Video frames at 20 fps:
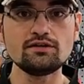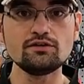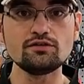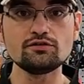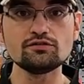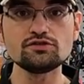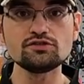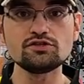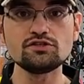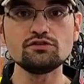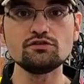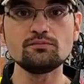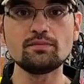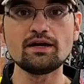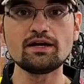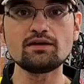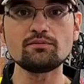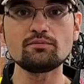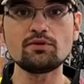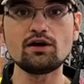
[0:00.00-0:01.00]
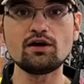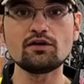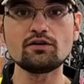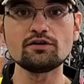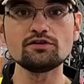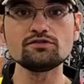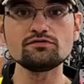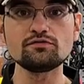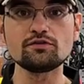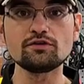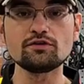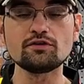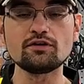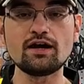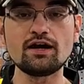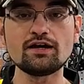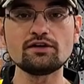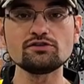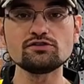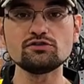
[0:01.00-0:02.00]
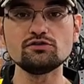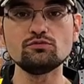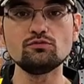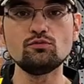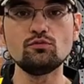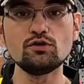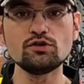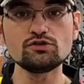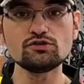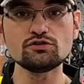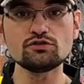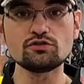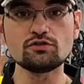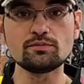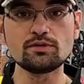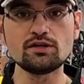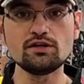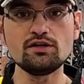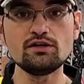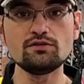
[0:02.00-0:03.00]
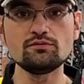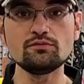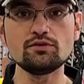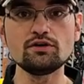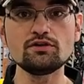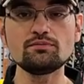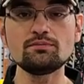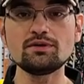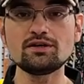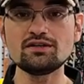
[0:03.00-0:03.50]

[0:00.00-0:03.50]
you're still making progress for your actual what you're going to be hunting with,